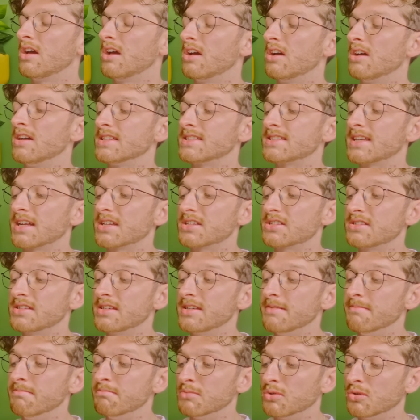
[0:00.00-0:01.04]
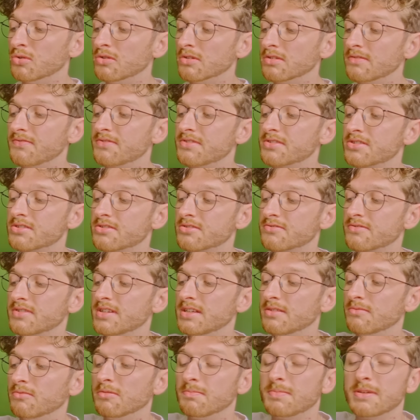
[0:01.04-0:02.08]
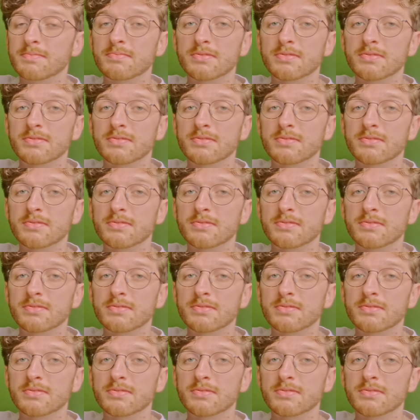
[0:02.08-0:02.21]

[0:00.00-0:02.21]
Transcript: It's actually more of the street will be